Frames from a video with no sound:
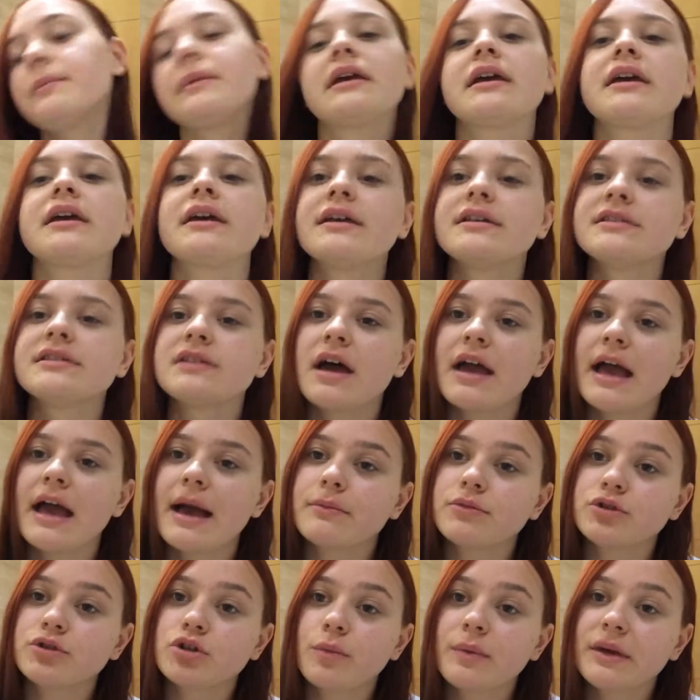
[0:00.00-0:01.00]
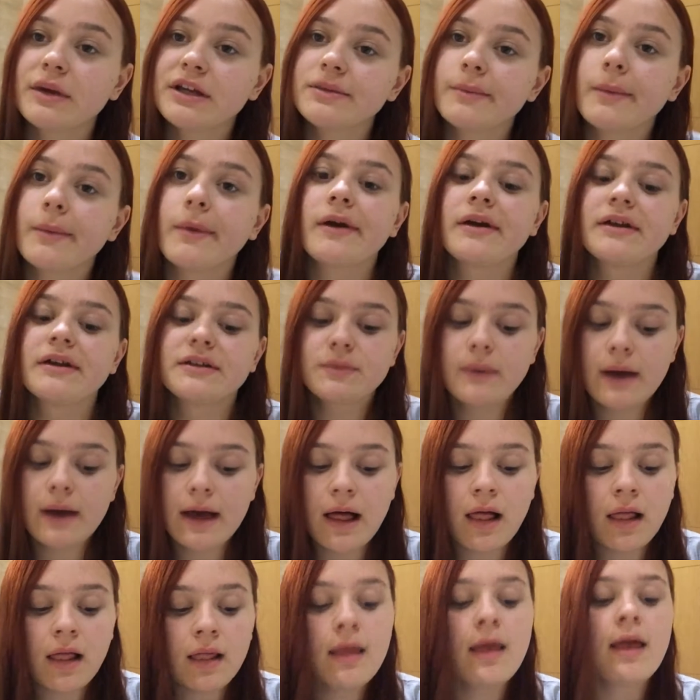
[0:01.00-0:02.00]
because I am shopping tomorrow as
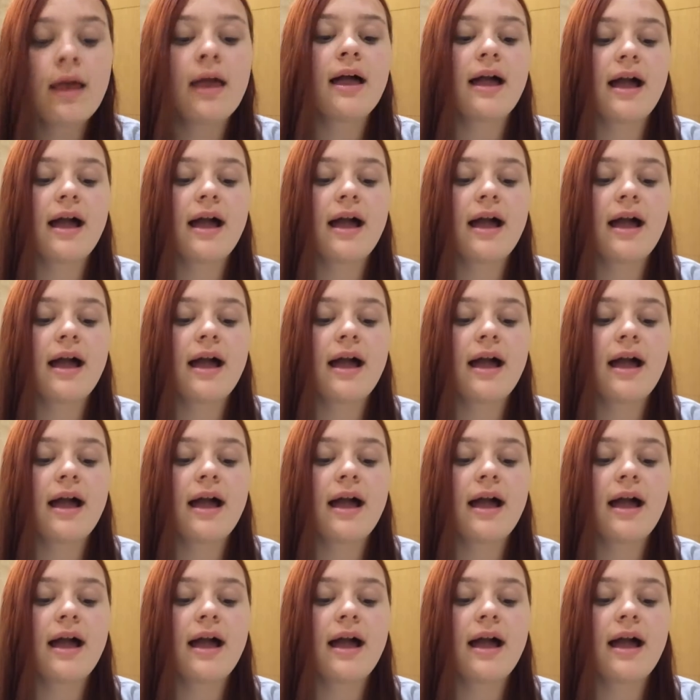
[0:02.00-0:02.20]
well